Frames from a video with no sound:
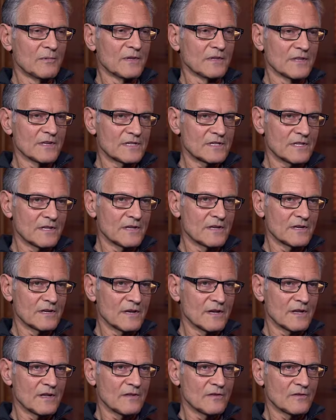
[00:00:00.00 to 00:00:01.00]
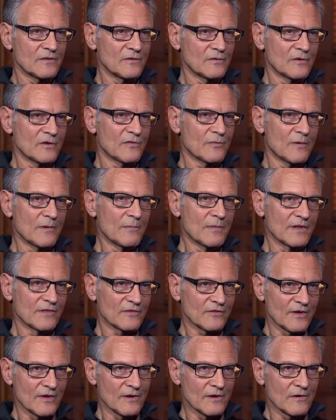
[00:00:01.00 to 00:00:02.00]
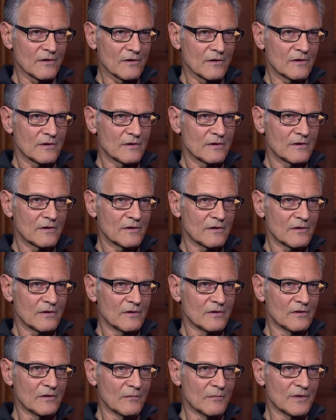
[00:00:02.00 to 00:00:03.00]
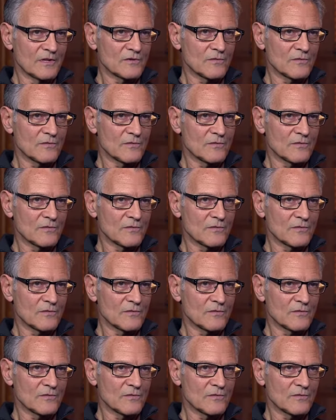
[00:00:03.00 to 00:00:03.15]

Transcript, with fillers: be listed, and two to three months later, you'll be